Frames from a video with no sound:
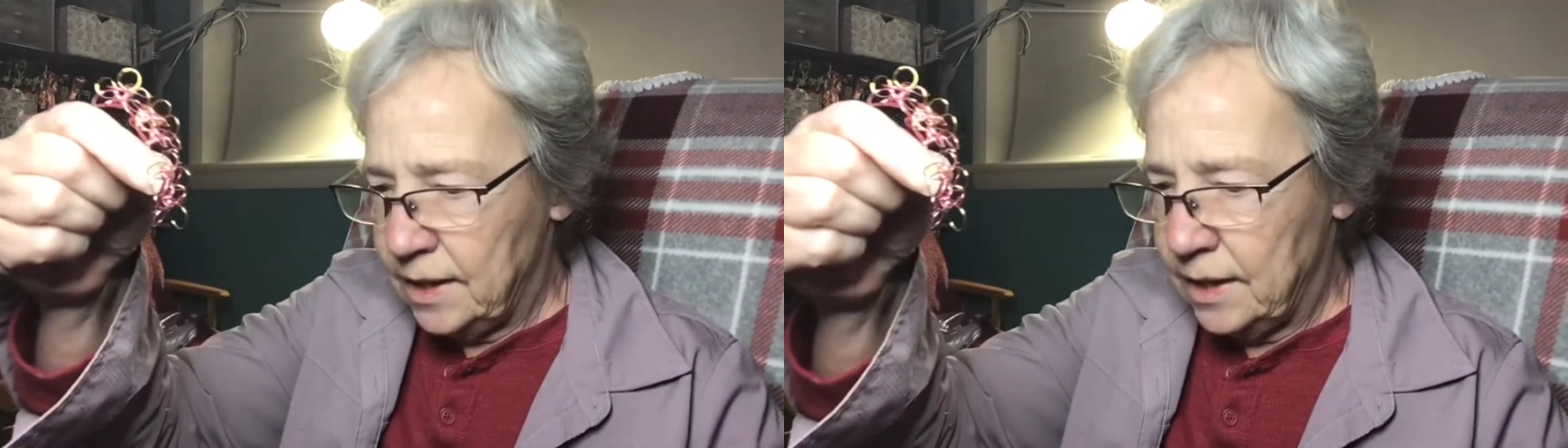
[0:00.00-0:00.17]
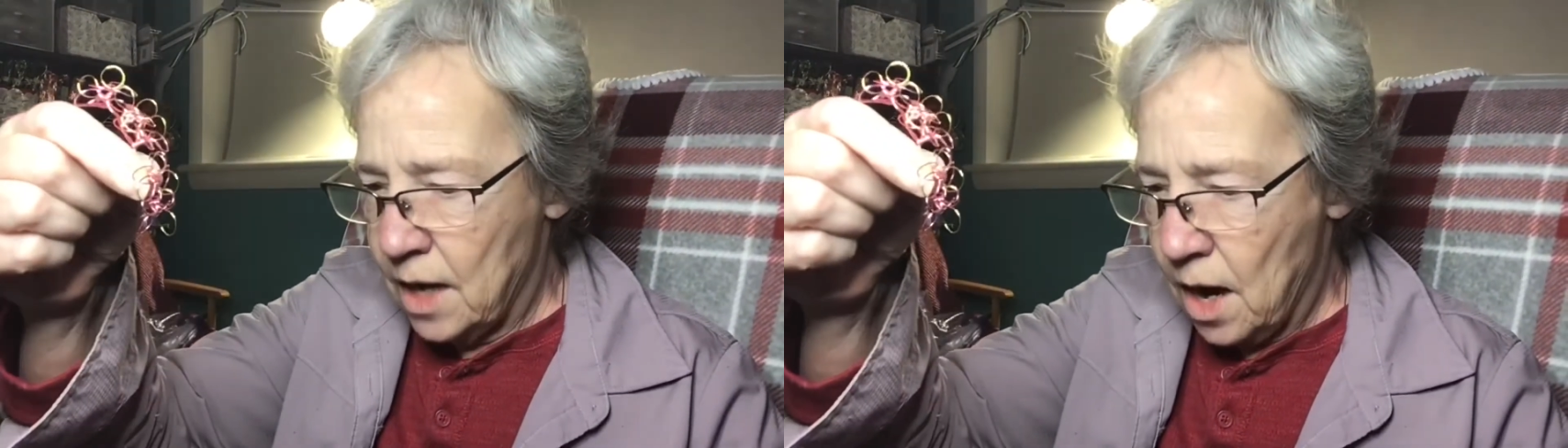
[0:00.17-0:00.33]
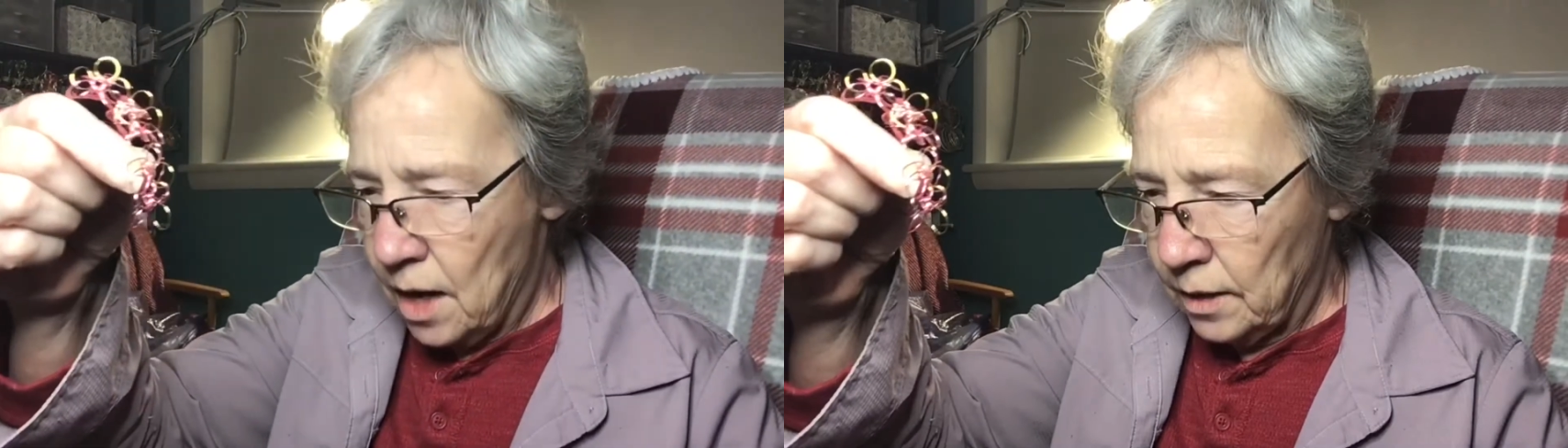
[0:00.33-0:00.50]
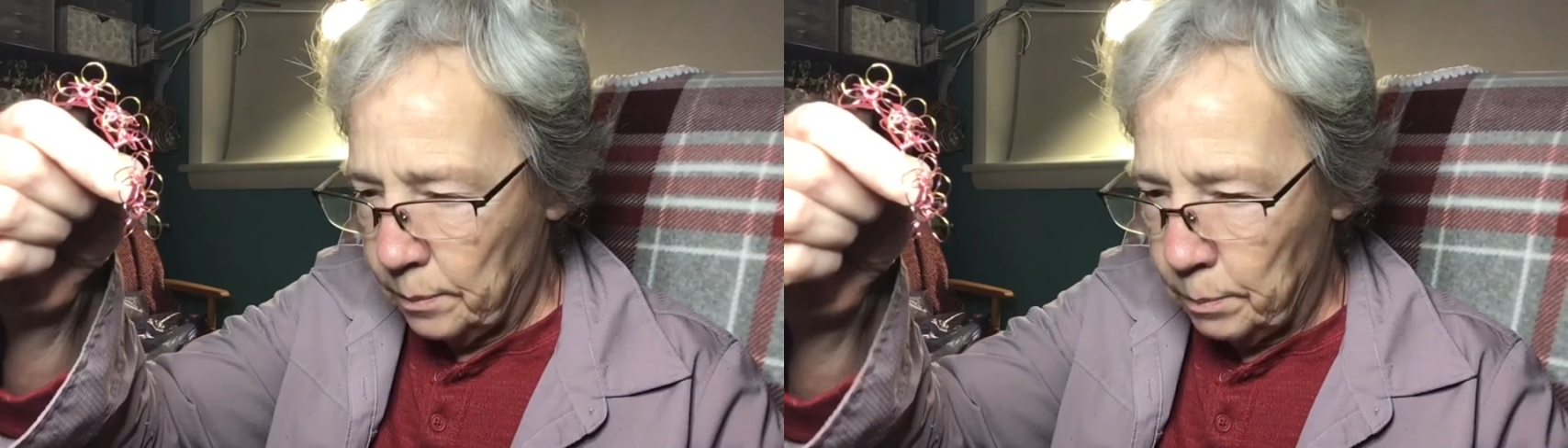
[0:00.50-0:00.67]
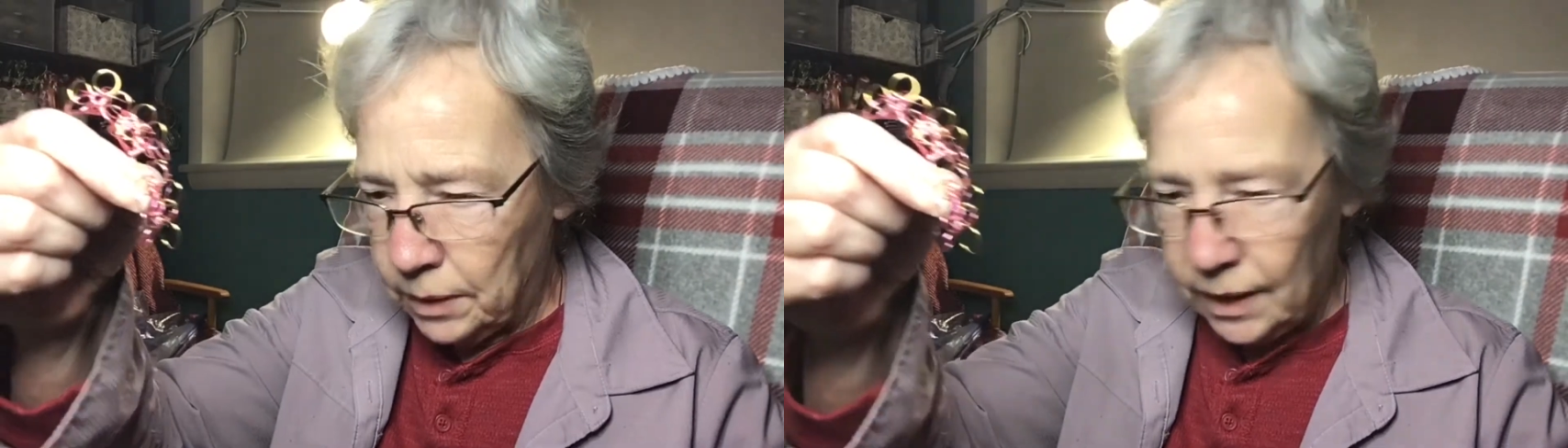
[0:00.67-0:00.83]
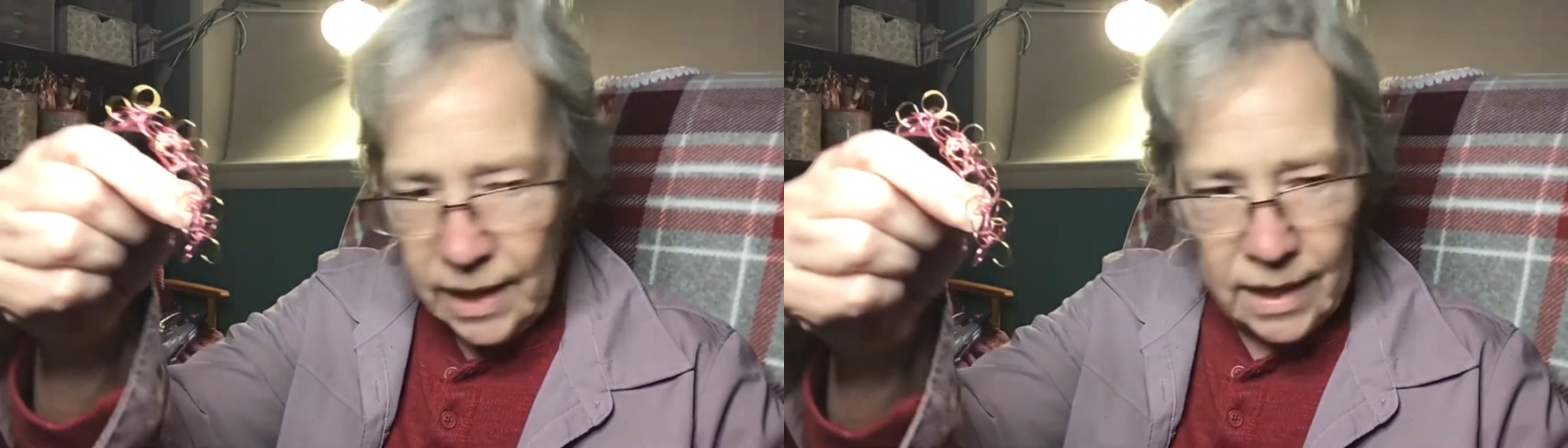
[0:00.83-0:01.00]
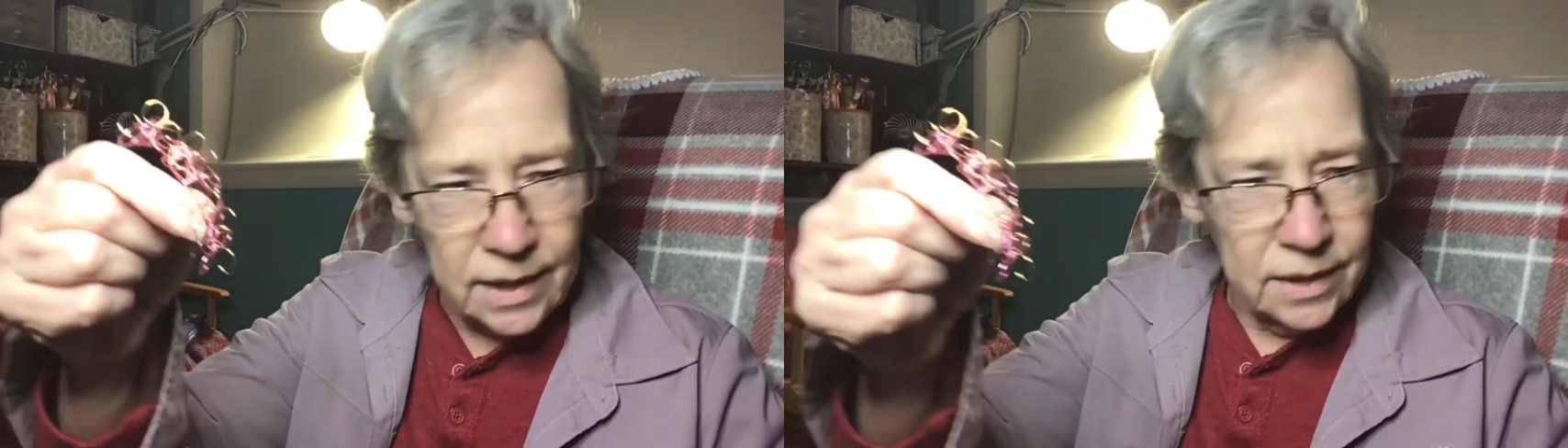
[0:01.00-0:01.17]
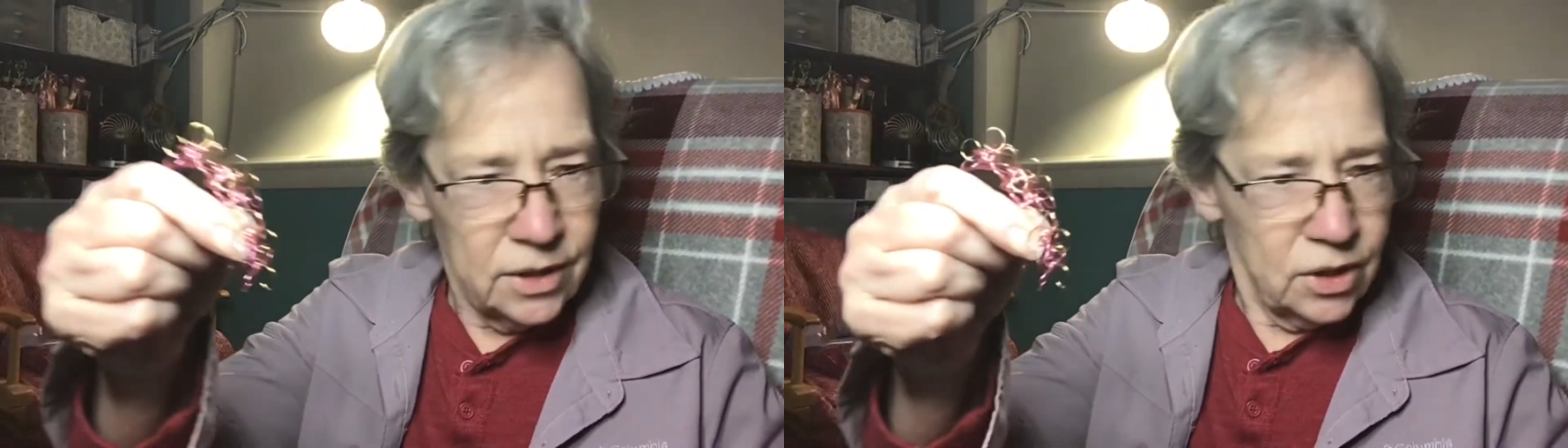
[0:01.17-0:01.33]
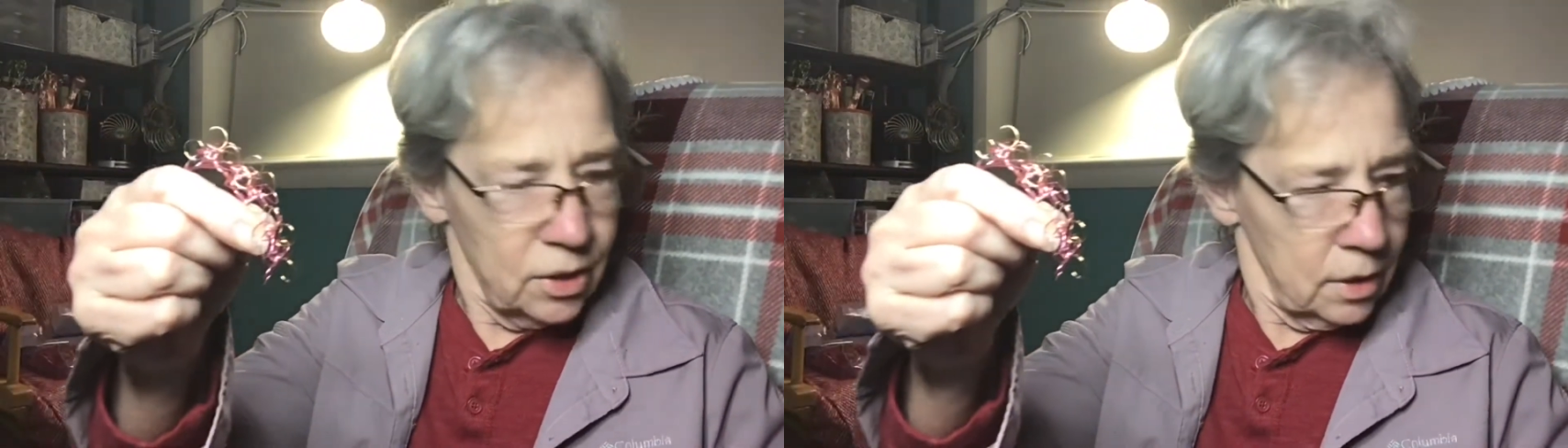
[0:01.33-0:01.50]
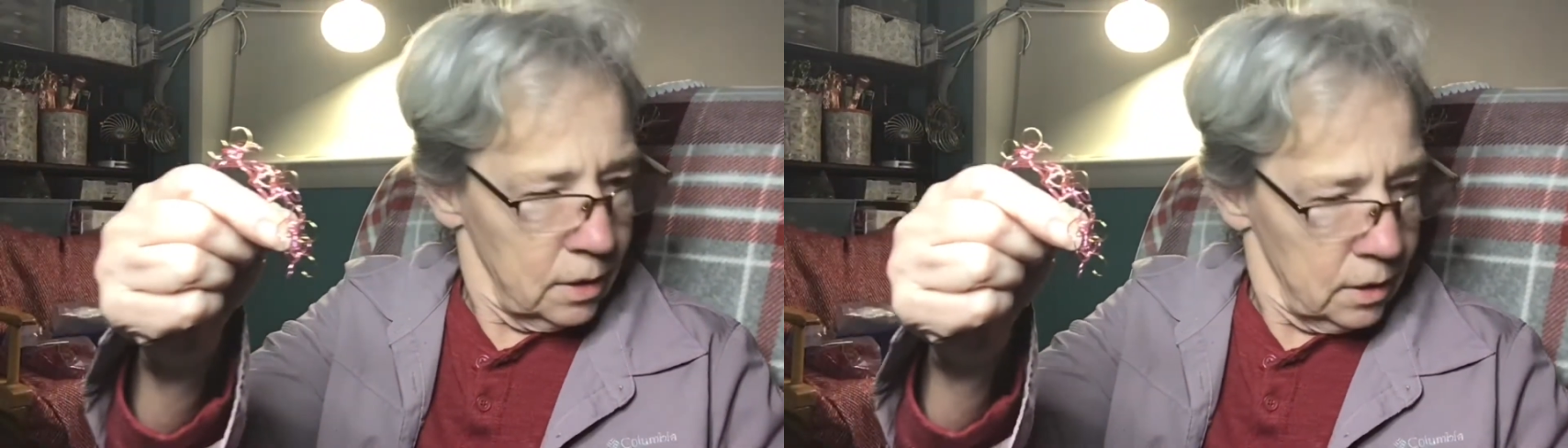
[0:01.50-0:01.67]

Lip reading: not place